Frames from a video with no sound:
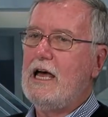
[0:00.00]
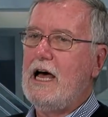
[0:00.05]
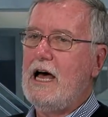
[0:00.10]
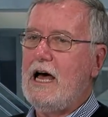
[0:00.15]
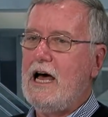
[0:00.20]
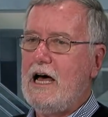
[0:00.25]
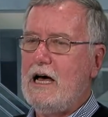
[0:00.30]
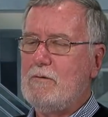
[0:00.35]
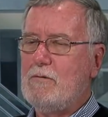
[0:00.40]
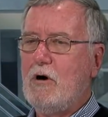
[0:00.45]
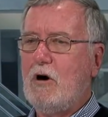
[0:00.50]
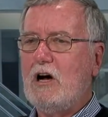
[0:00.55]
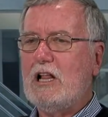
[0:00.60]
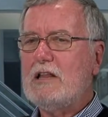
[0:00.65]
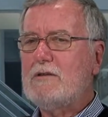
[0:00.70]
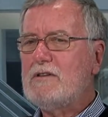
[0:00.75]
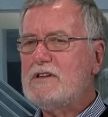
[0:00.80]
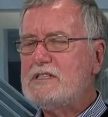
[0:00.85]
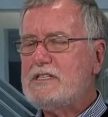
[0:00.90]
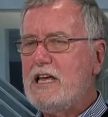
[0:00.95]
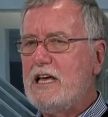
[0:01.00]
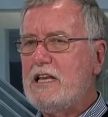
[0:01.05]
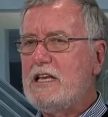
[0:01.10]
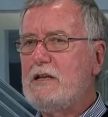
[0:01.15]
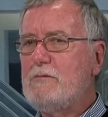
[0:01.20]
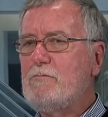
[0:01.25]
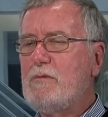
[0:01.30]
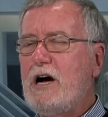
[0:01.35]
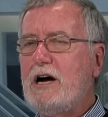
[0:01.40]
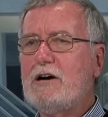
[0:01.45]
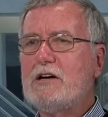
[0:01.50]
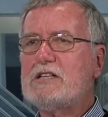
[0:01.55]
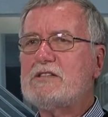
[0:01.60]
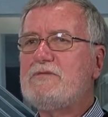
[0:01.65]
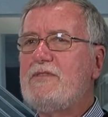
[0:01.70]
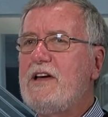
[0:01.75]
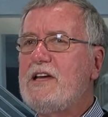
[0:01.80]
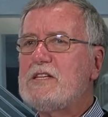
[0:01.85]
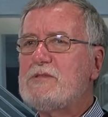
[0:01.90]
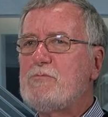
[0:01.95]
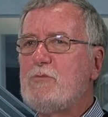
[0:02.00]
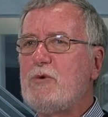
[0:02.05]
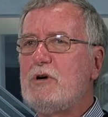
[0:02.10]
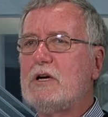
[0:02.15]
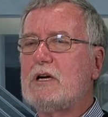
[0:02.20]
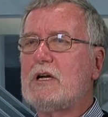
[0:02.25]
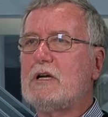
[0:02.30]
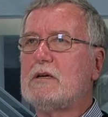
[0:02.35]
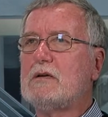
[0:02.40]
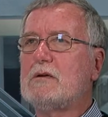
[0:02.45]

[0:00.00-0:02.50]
um, all of a sudden Mark's Facebook